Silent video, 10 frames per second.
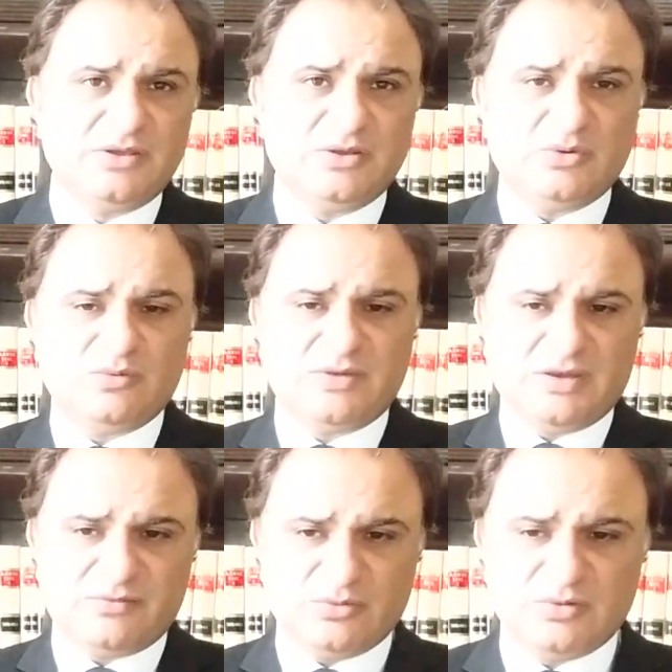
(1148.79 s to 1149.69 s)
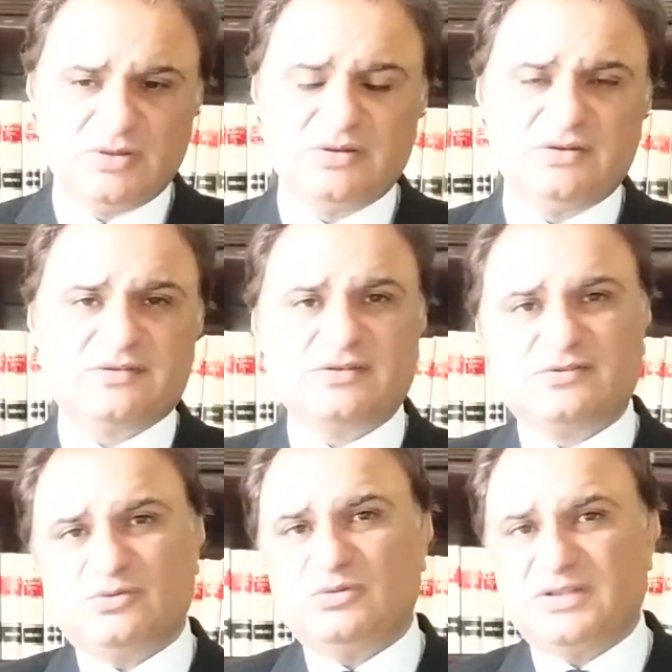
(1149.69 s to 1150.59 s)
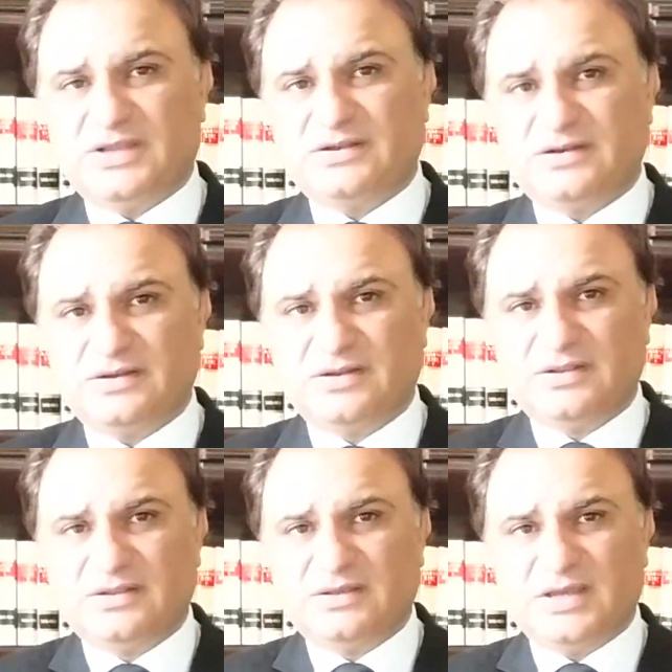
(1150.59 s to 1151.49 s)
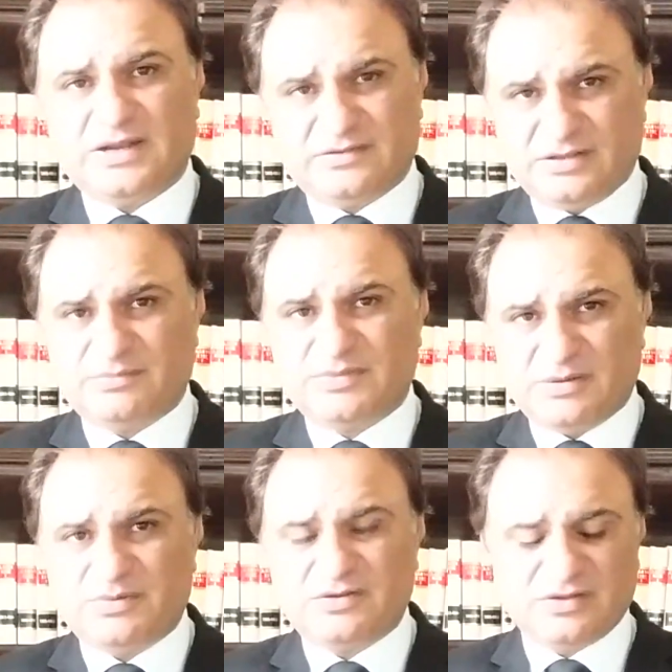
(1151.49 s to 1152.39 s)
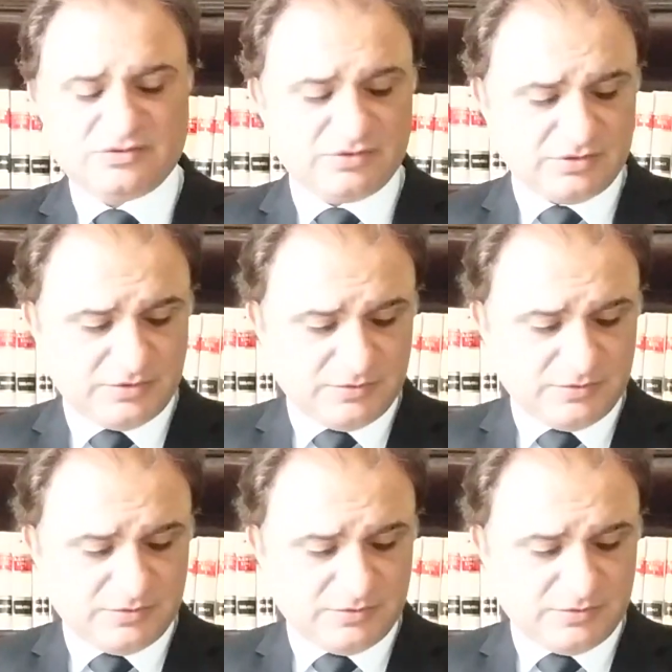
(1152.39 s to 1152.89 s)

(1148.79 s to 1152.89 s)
We have to discuss all that at separate session.